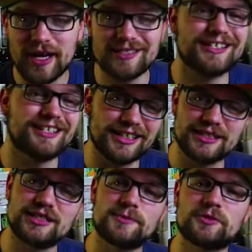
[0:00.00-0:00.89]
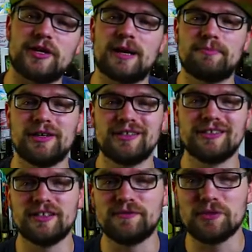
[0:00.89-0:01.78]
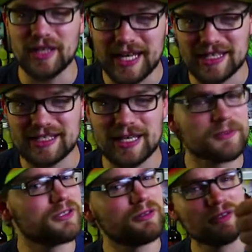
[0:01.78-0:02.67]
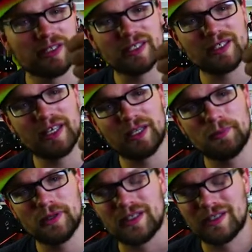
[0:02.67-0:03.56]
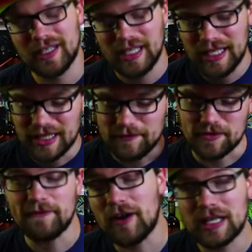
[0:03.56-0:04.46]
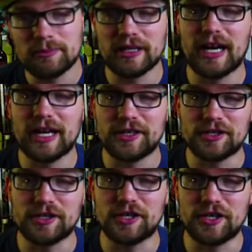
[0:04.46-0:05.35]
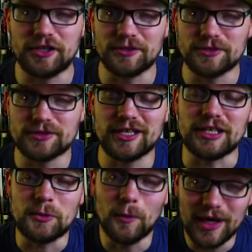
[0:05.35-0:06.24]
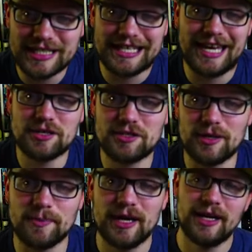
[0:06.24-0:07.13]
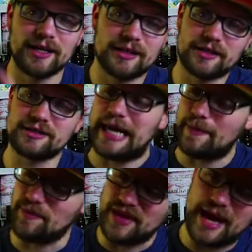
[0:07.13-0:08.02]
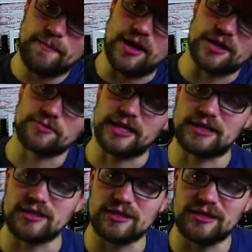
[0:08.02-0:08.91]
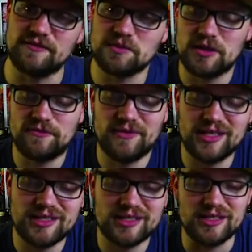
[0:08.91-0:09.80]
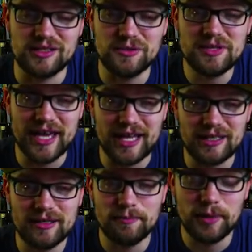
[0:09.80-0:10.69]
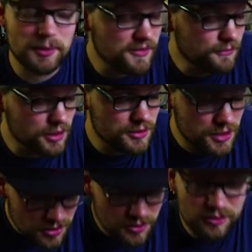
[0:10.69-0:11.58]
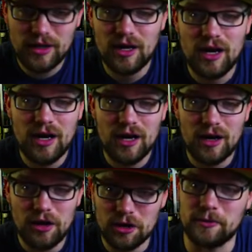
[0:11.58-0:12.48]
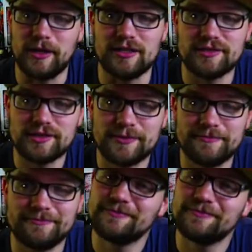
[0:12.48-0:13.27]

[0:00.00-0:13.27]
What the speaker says: guys, click the subscribe button. If you like this episode, click the like button. If you're falling behind on your nerd news and you want to catch up, click or tap that box right there to the left of my face to do that. But before you do, always,